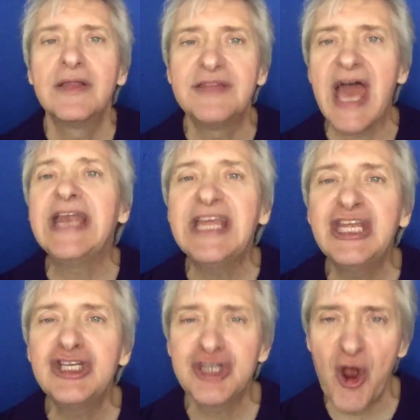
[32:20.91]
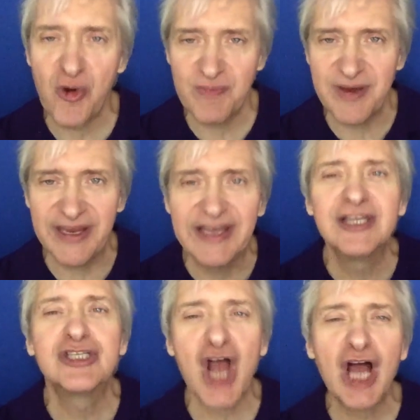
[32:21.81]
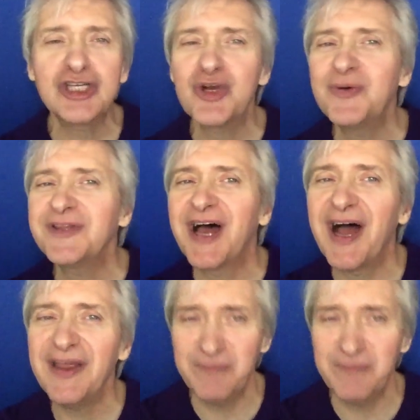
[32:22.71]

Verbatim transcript: Then he showed me Joshua the high